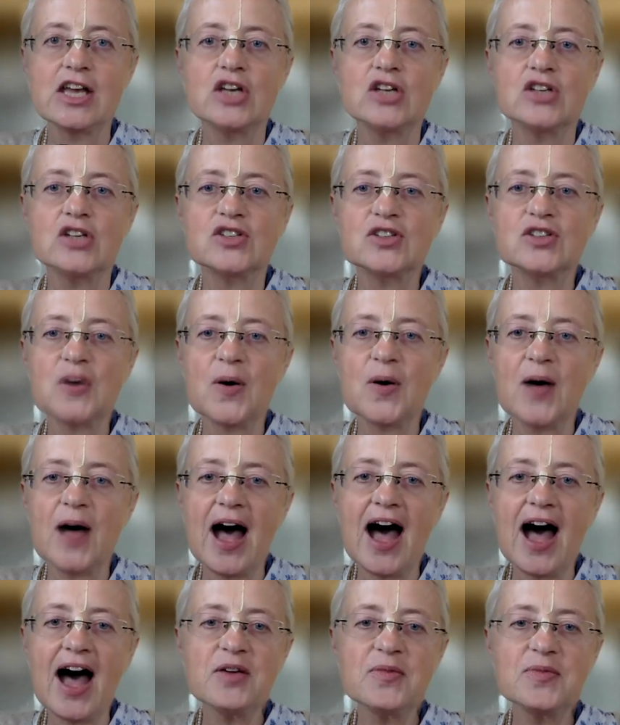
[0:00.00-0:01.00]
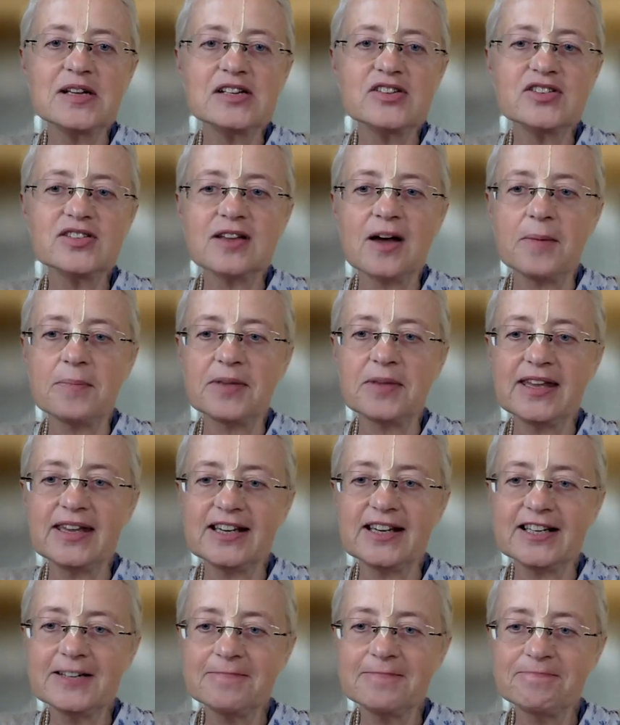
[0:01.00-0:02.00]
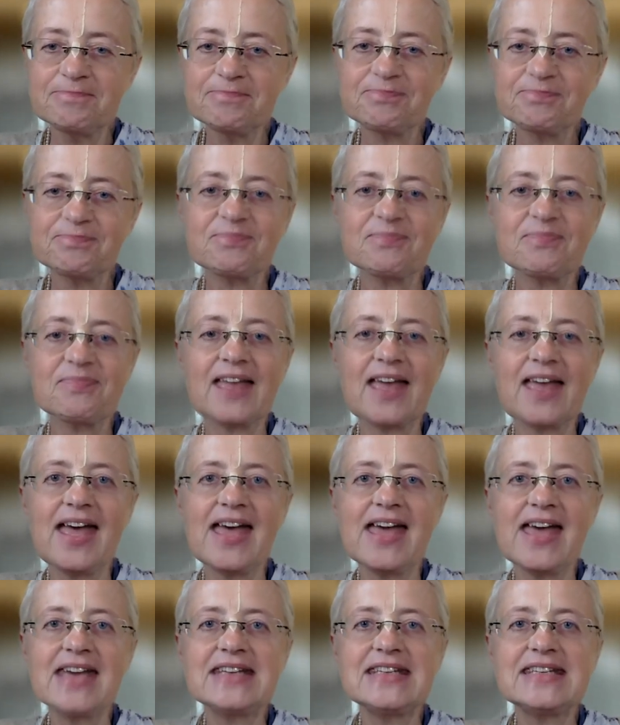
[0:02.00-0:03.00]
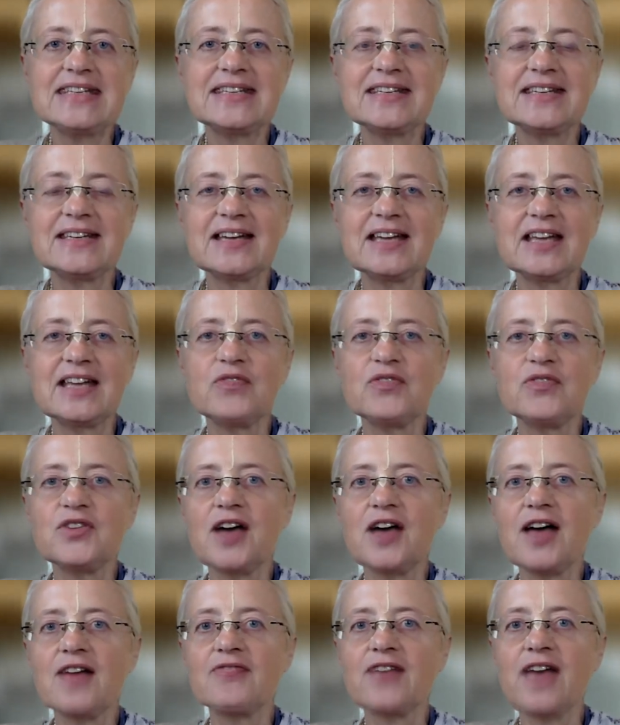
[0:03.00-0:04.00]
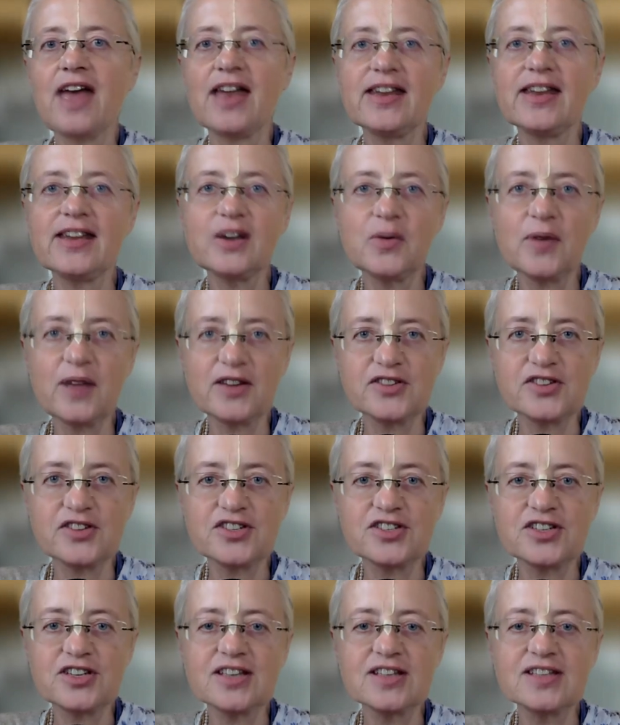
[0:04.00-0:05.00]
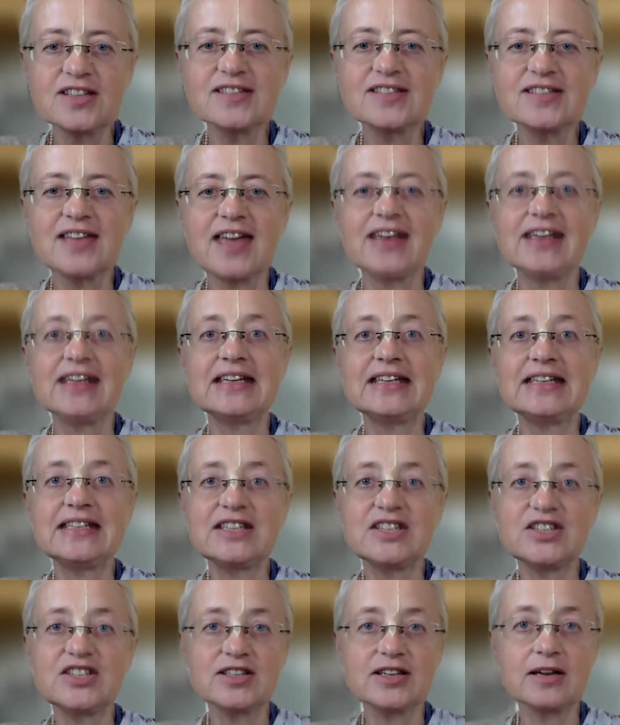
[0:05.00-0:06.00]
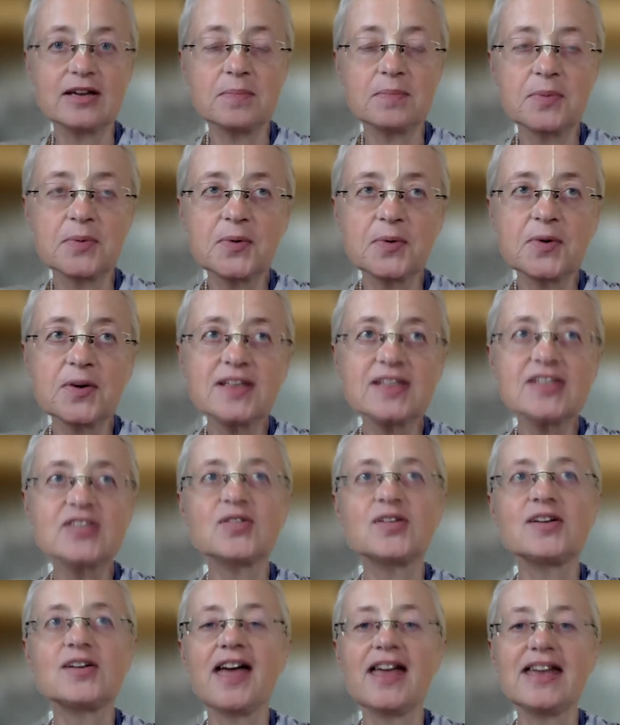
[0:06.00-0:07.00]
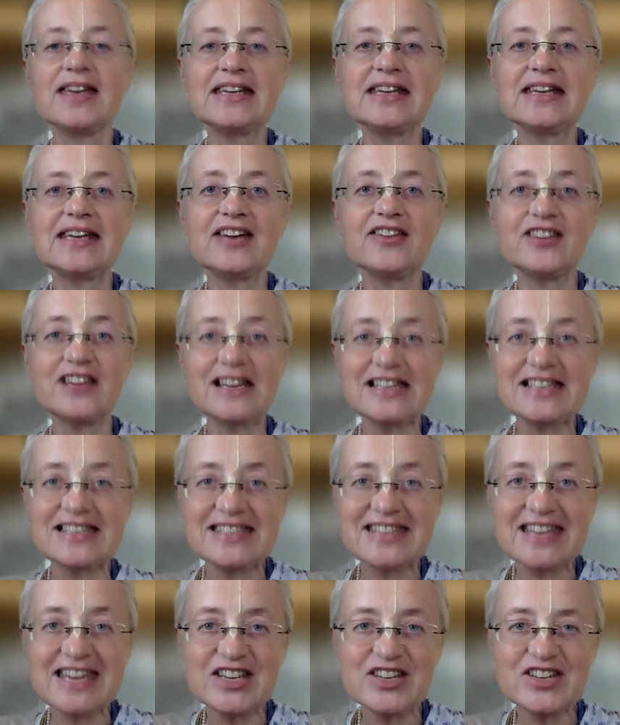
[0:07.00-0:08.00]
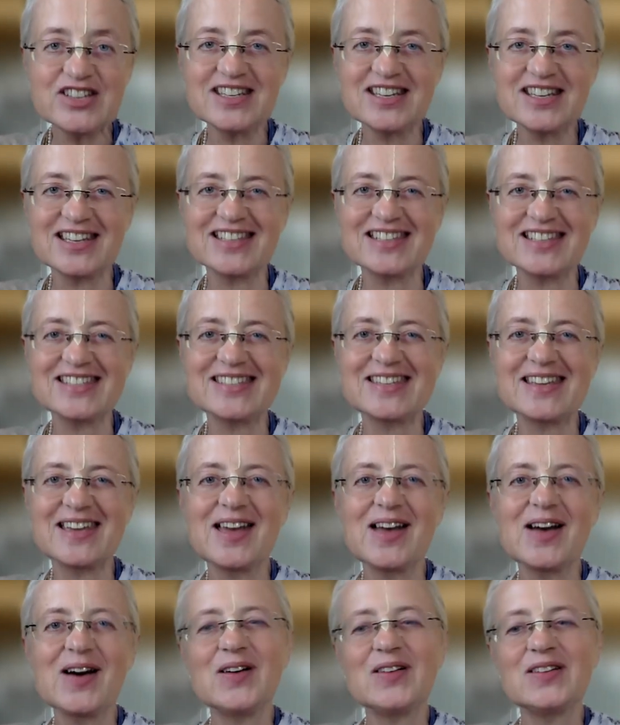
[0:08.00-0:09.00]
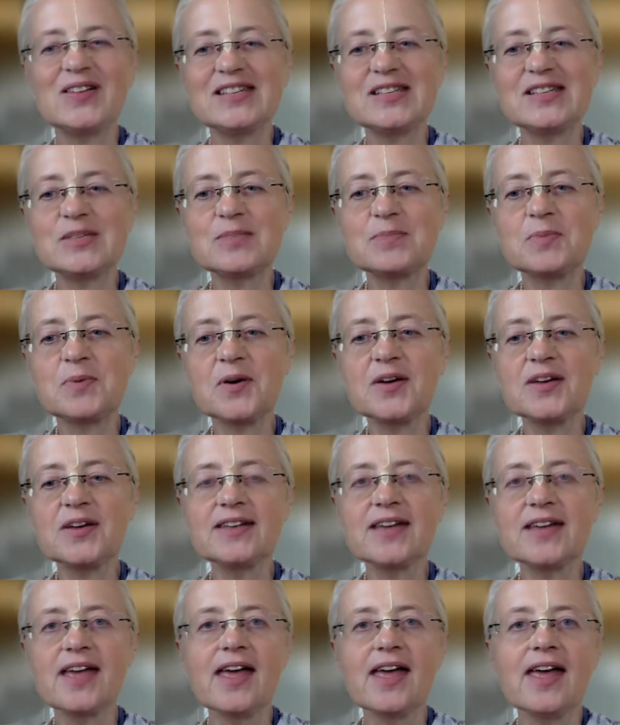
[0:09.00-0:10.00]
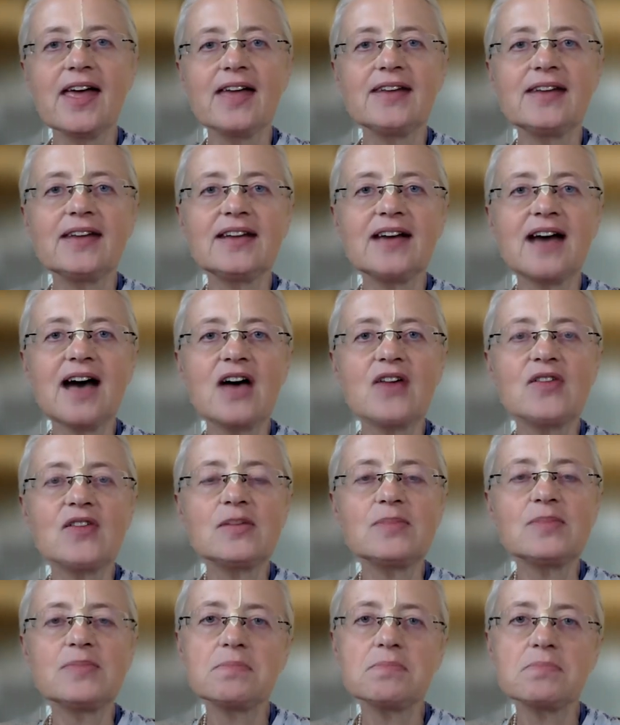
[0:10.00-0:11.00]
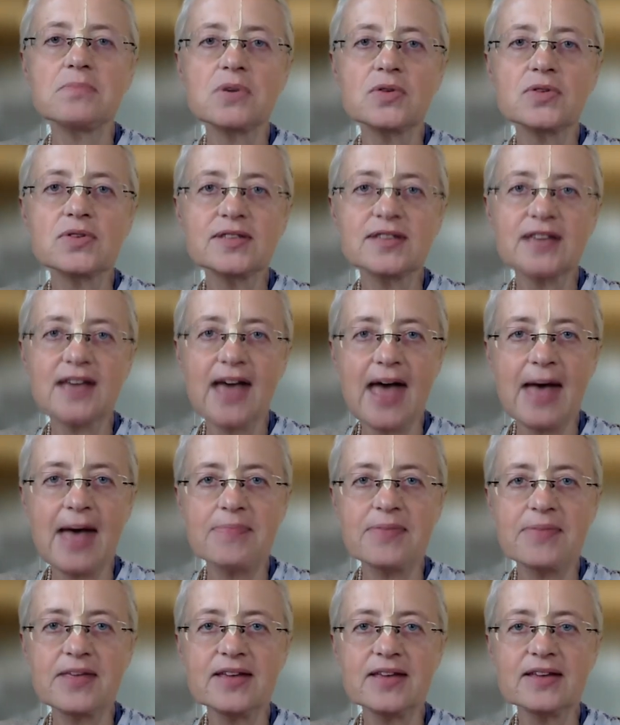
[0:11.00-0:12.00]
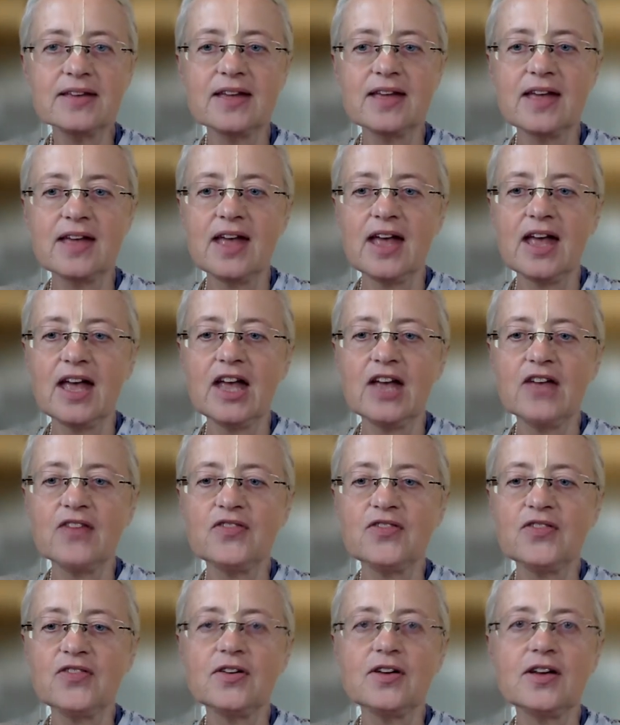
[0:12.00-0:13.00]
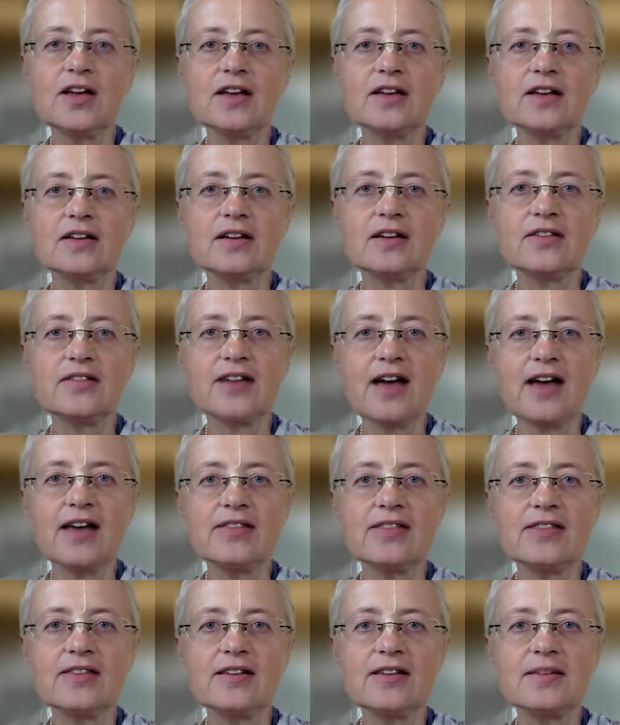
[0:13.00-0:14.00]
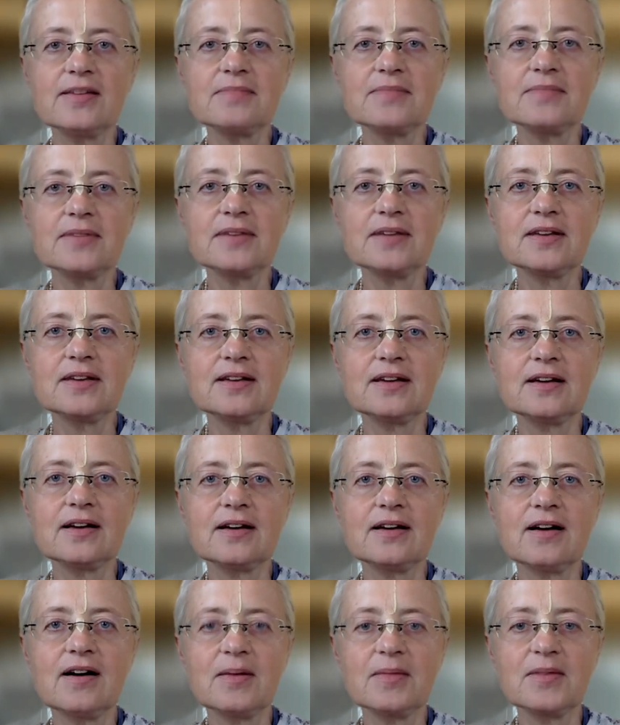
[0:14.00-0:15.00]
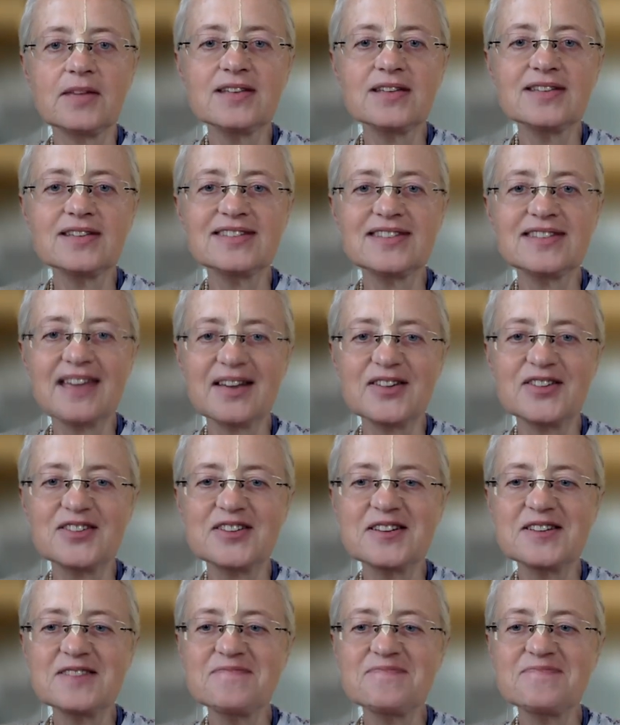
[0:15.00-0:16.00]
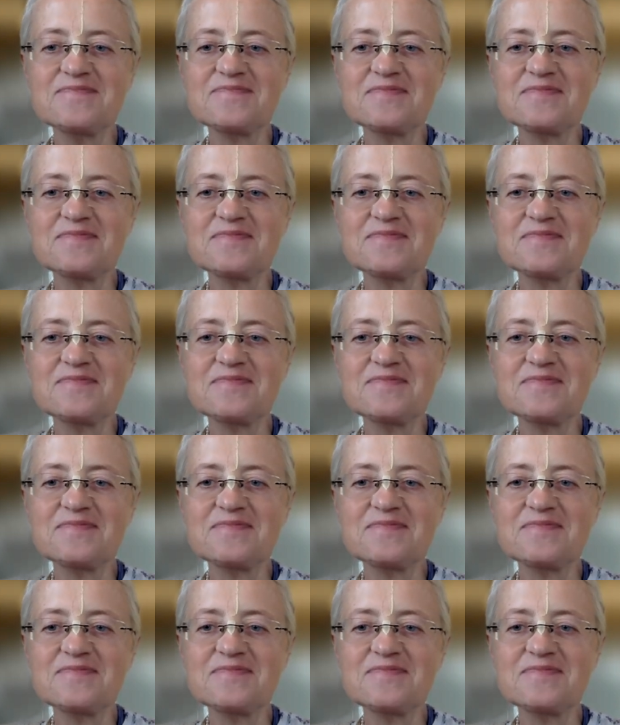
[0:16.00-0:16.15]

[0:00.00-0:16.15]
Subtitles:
So I will stop here. And if you have any questions, any additional points, or any realizations on this point, then I will be most happy if you can write them in the comments section.